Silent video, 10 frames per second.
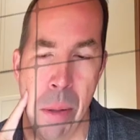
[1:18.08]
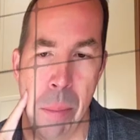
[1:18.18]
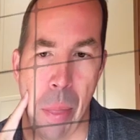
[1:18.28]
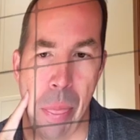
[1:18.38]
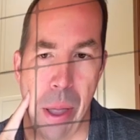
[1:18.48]

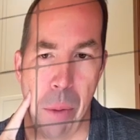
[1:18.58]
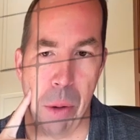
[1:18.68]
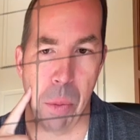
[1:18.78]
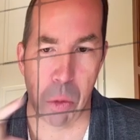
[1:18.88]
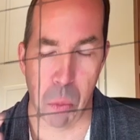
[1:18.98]
But then we
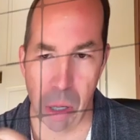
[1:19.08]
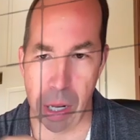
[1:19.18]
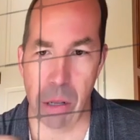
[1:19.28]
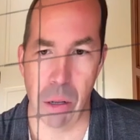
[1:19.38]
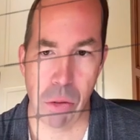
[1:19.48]
worked really
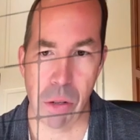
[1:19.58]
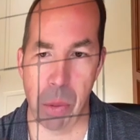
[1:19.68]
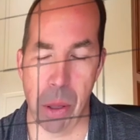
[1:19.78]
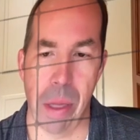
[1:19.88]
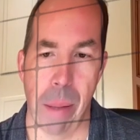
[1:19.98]
closely
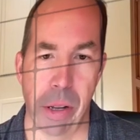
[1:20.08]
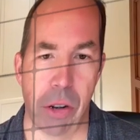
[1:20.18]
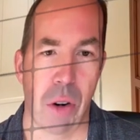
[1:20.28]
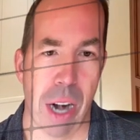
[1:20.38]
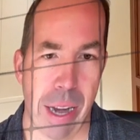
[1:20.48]
with them to
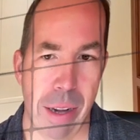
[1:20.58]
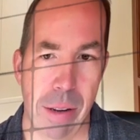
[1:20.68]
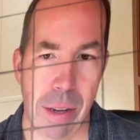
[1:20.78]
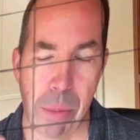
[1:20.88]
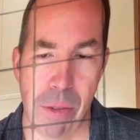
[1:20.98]
train,
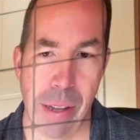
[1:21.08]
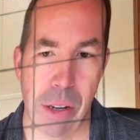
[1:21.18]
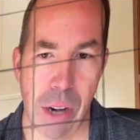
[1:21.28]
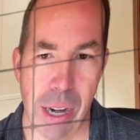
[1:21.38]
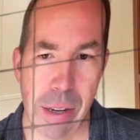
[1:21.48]
to provide the
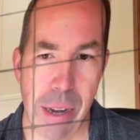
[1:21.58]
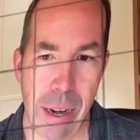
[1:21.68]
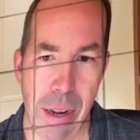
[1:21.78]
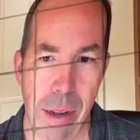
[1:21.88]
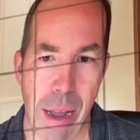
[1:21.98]
training
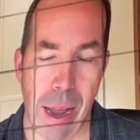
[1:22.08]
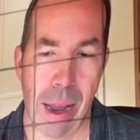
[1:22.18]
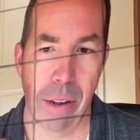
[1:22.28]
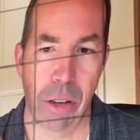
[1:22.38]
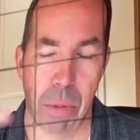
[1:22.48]
data
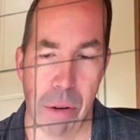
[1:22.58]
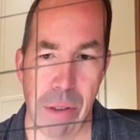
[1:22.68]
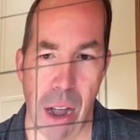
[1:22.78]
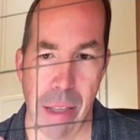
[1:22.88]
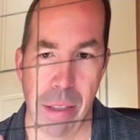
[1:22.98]
and to
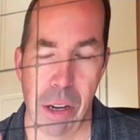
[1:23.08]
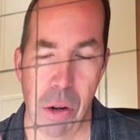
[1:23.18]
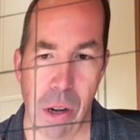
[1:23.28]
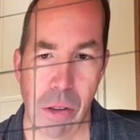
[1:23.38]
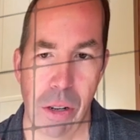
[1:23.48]
refine the
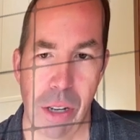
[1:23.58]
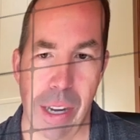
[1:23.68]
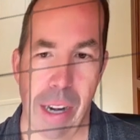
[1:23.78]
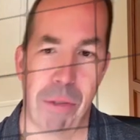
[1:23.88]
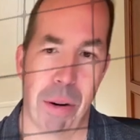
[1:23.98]
denoiser to
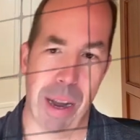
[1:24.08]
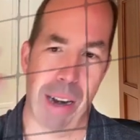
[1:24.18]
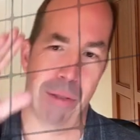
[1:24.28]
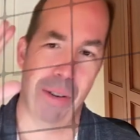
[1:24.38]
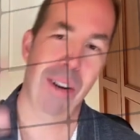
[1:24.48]
get it from
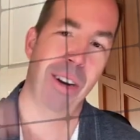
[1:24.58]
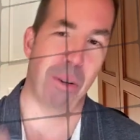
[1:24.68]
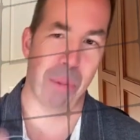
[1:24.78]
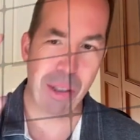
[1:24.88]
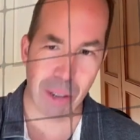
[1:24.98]
kind of
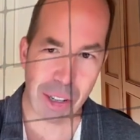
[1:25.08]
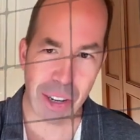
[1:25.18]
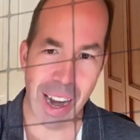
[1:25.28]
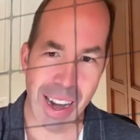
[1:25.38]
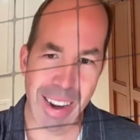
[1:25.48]
research
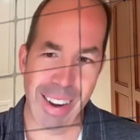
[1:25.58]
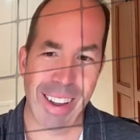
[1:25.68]
grade